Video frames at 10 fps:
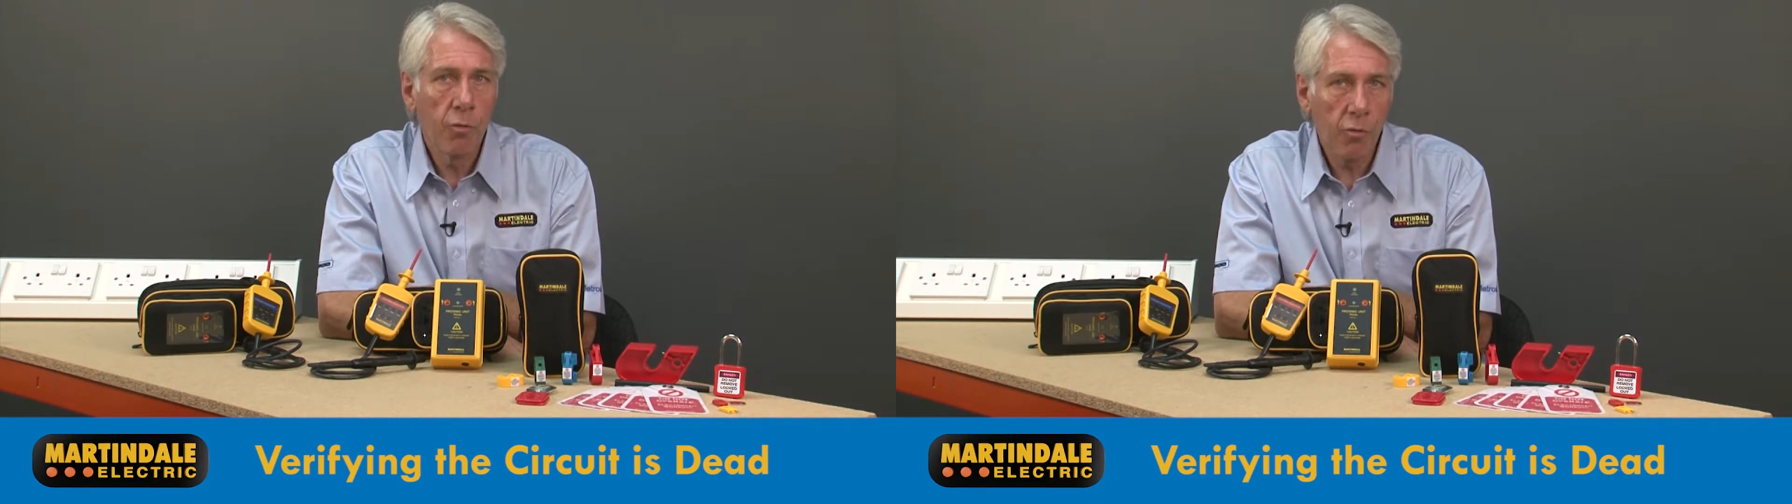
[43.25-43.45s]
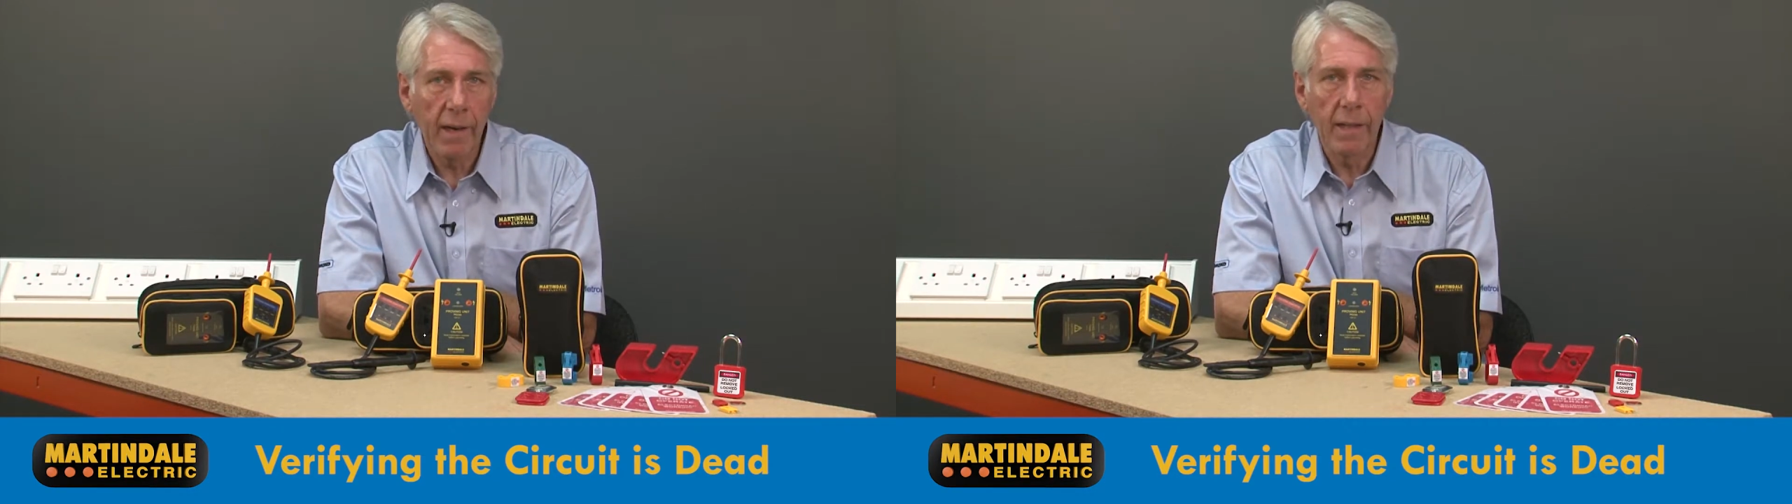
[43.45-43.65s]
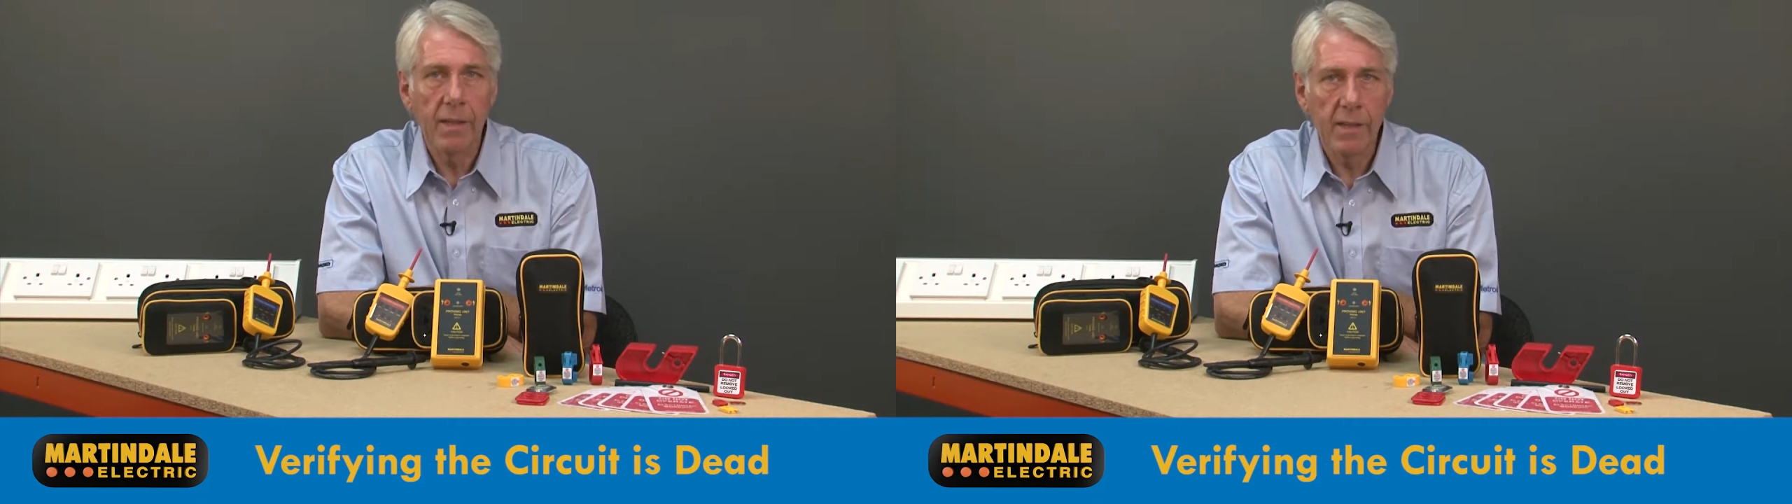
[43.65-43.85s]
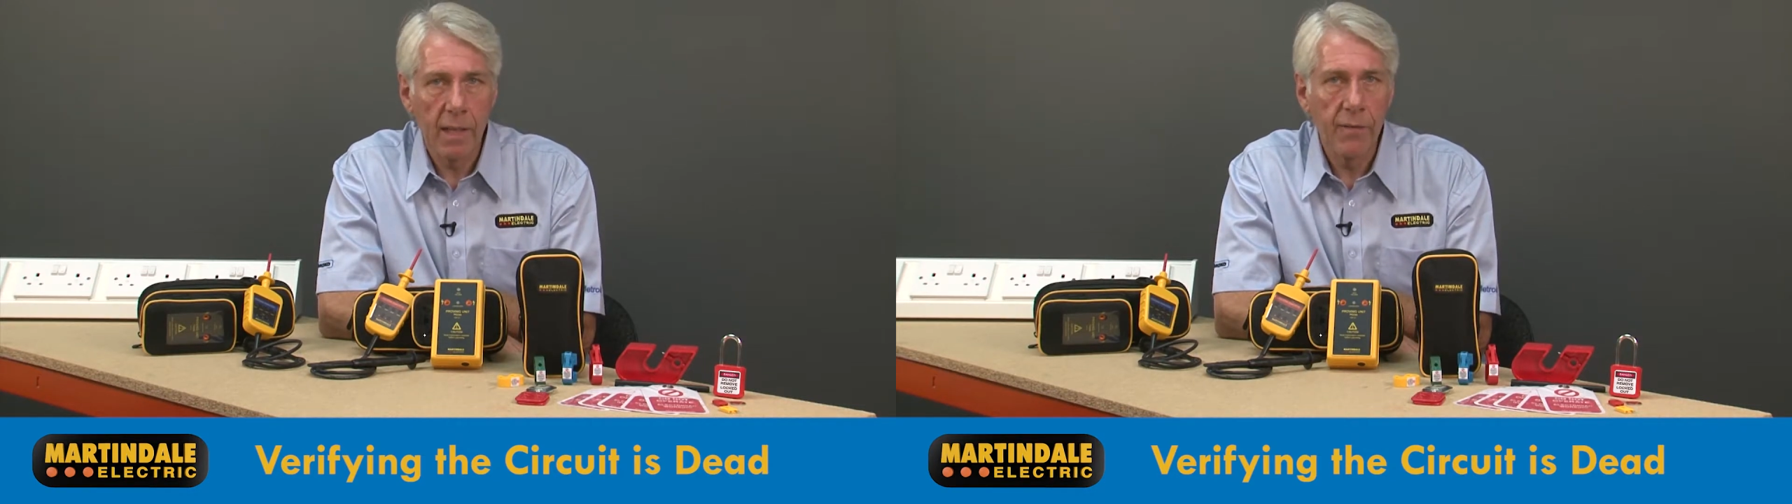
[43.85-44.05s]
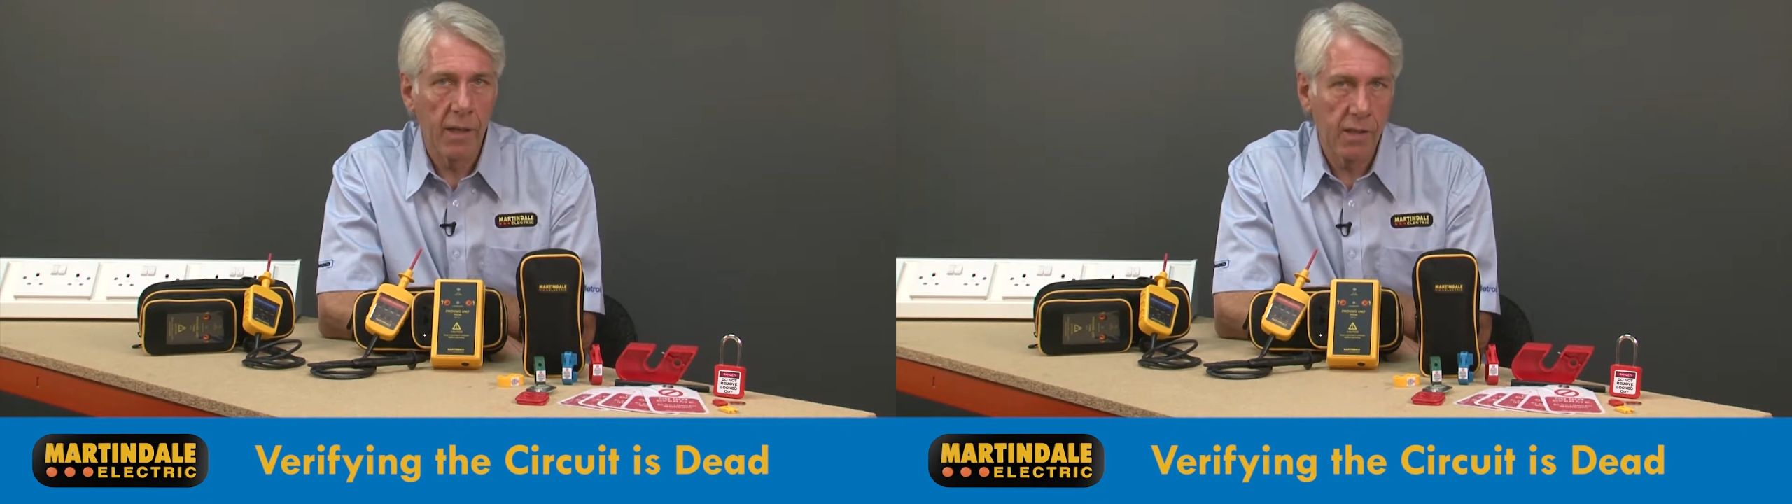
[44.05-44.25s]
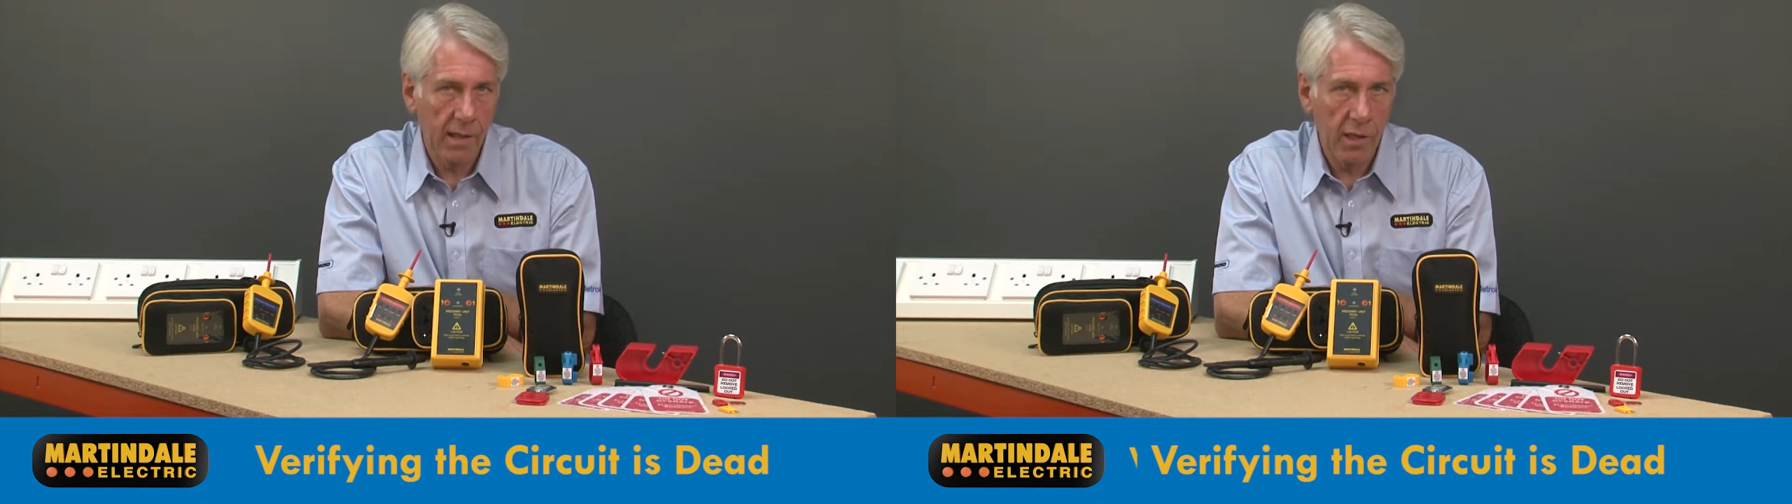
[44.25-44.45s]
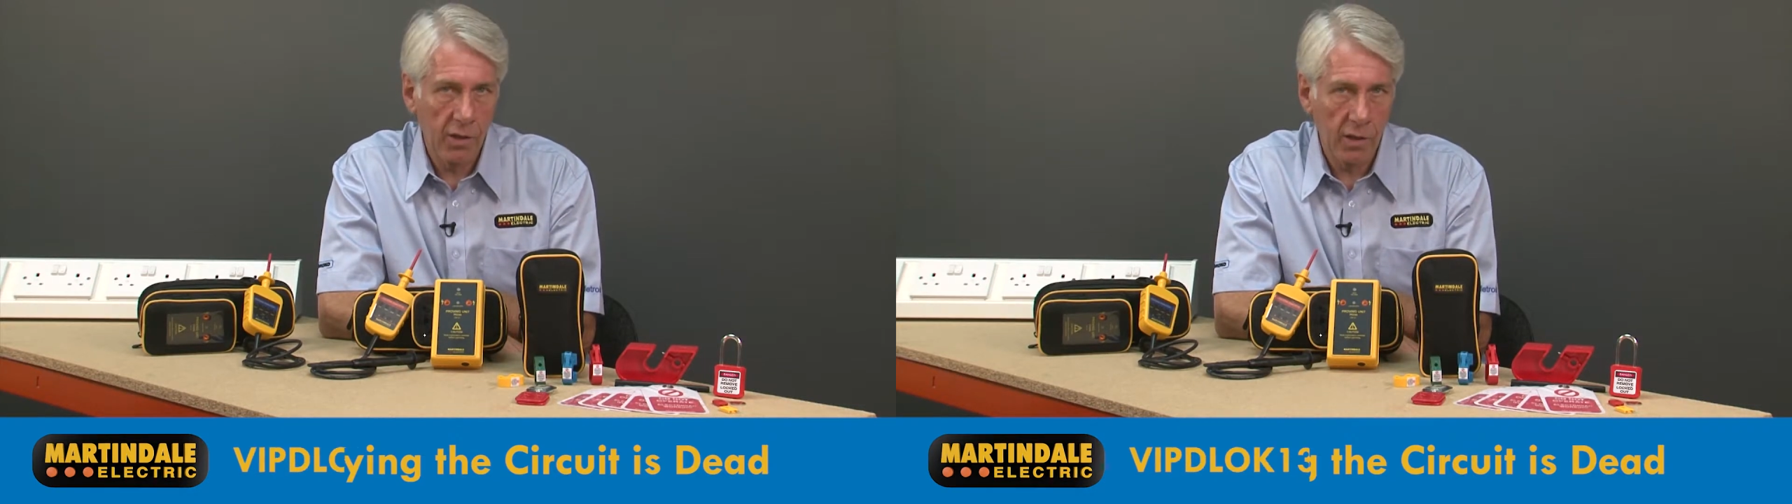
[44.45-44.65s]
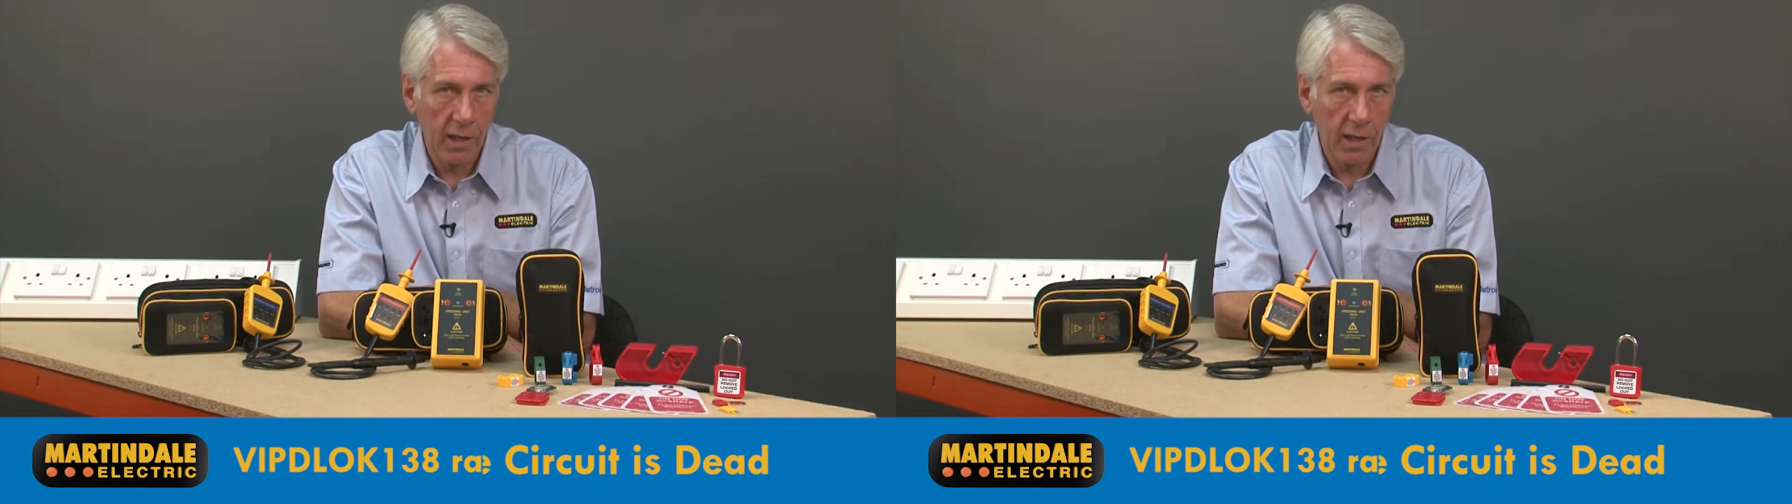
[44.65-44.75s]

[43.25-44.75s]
great safe isolation